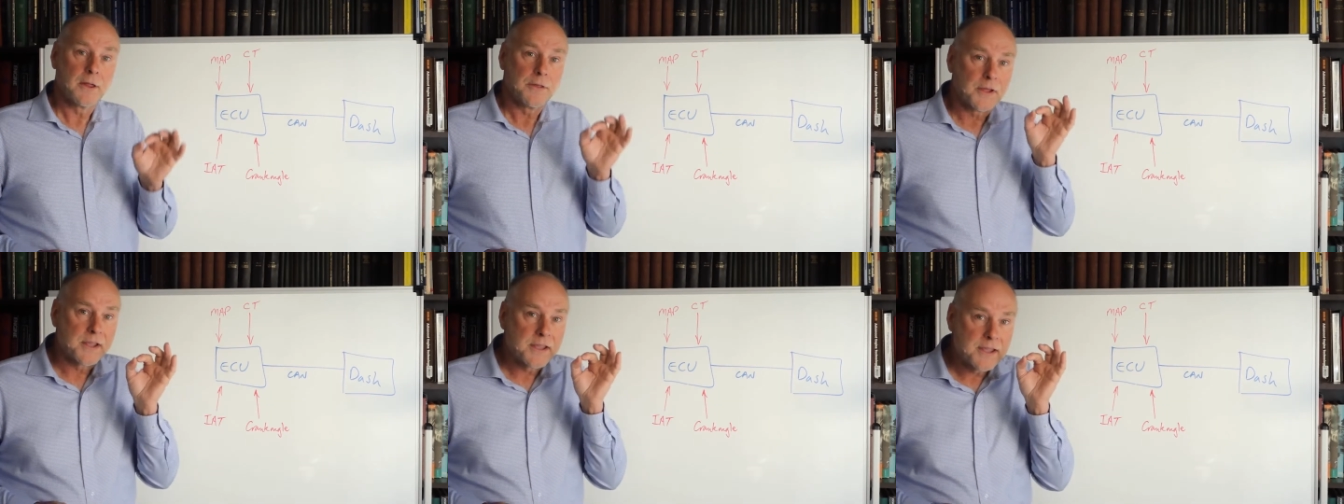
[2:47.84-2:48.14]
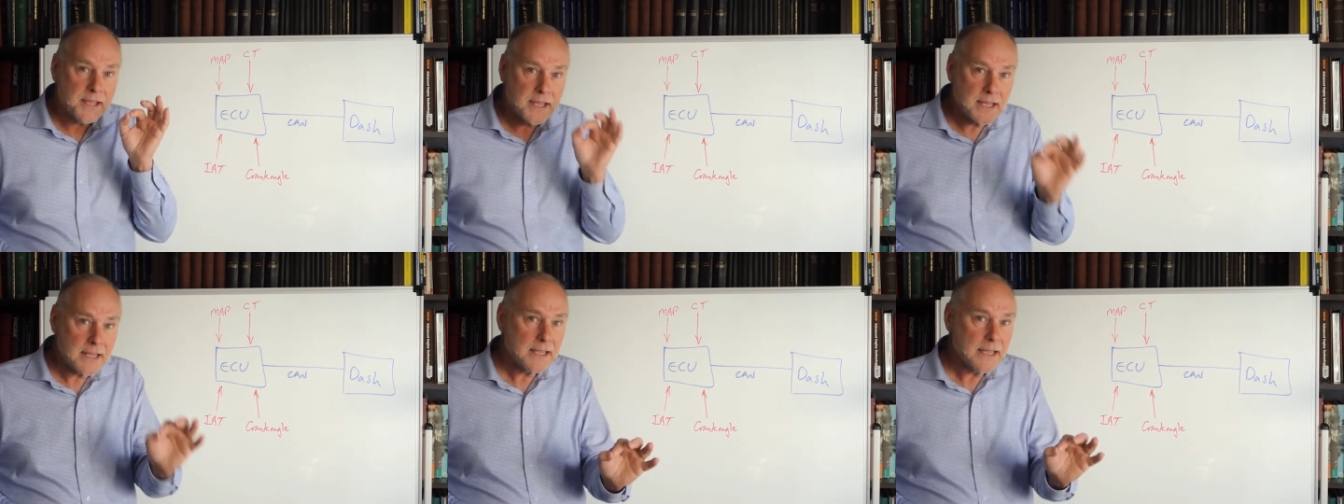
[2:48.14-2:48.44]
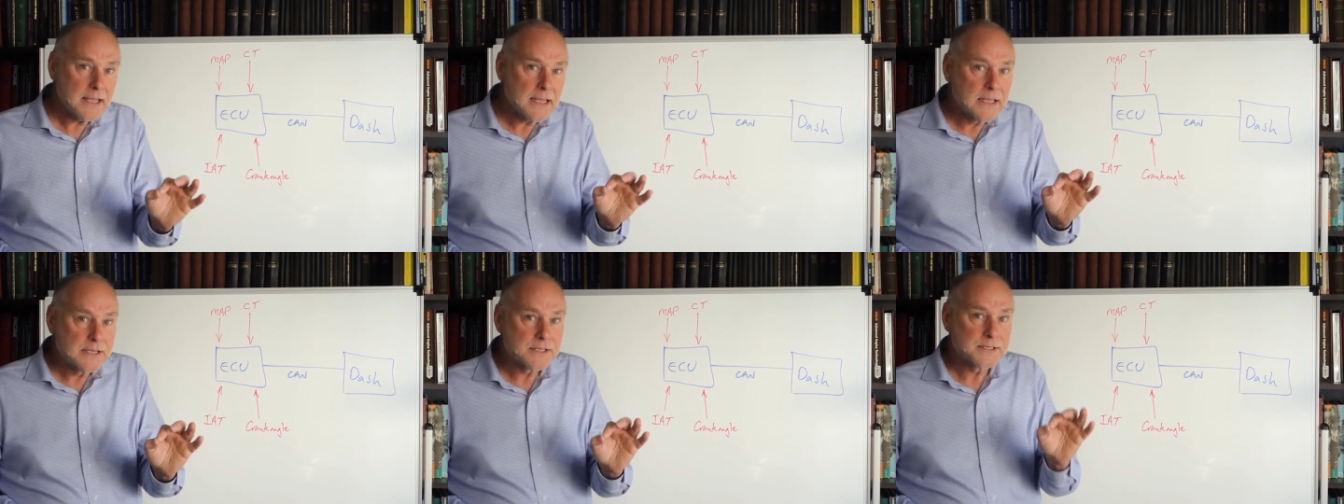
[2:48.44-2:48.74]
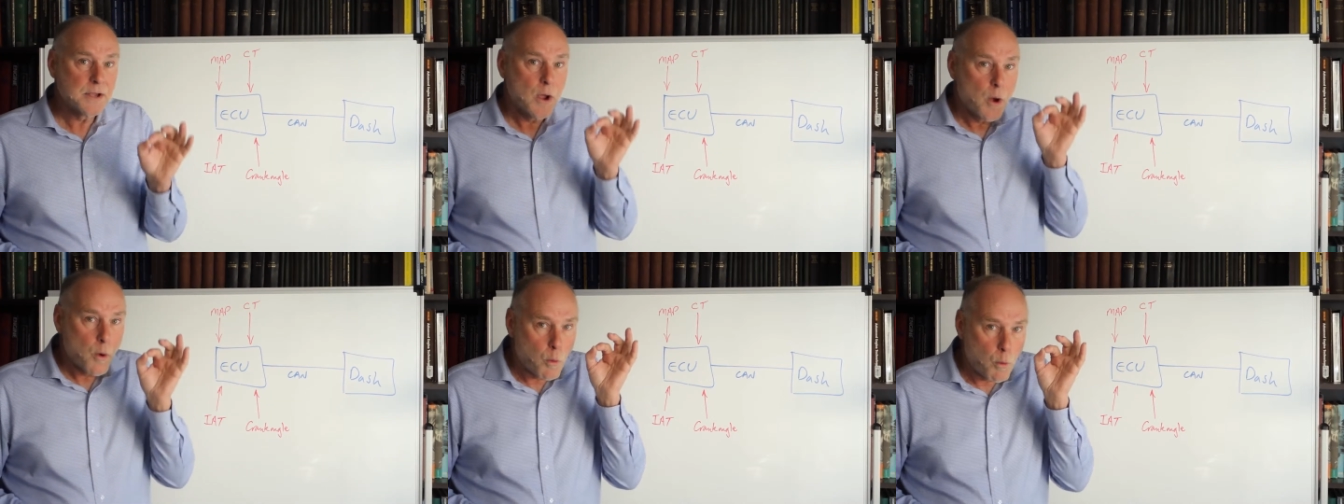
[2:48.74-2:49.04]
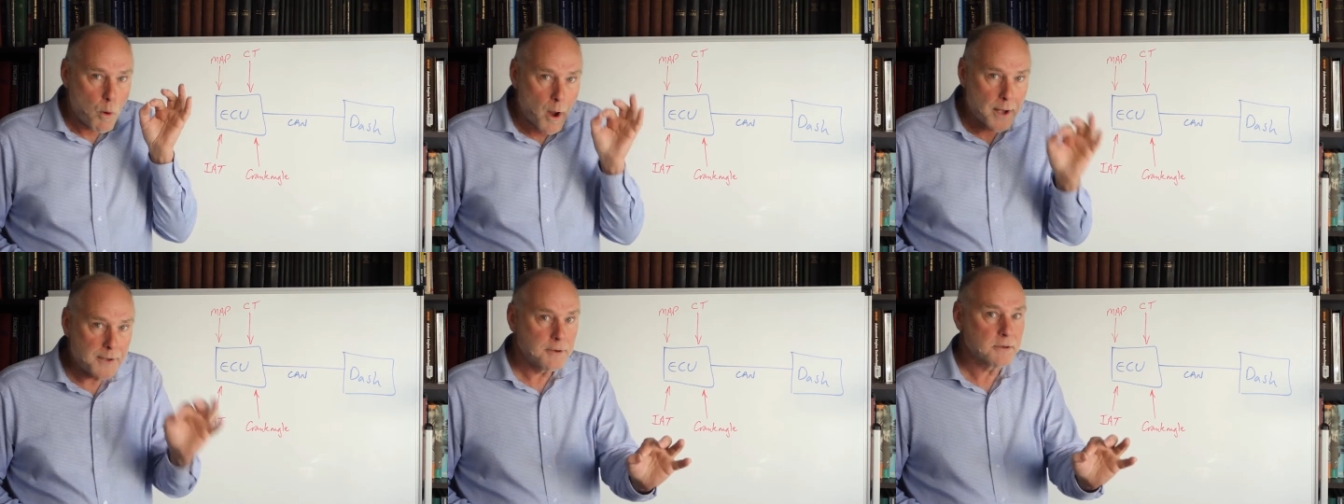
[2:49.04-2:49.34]
The key is
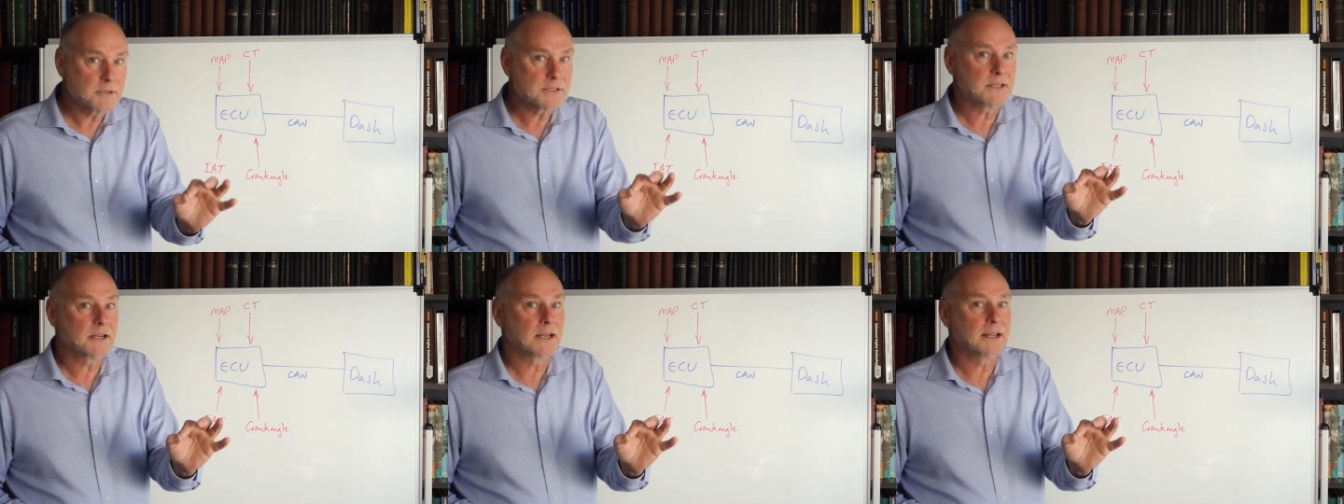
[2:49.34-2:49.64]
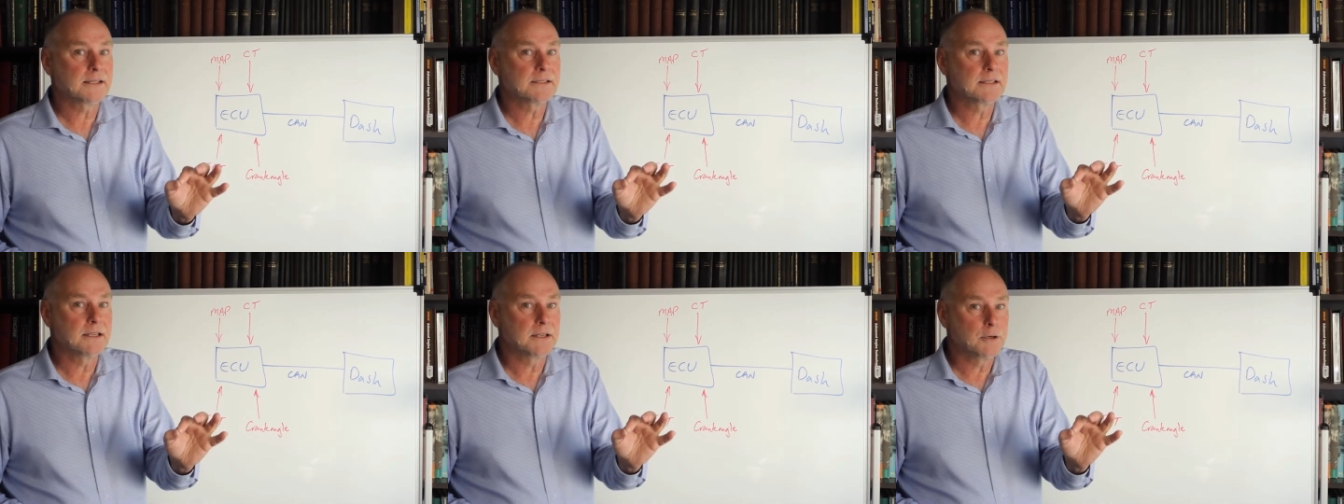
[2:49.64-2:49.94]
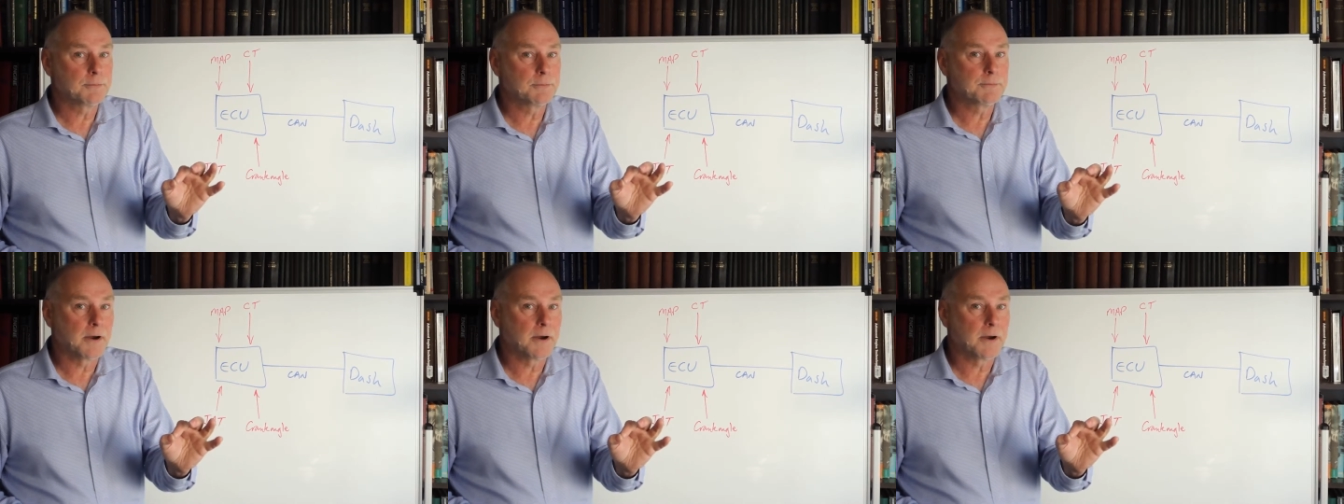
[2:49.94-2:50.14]
when you're selecting your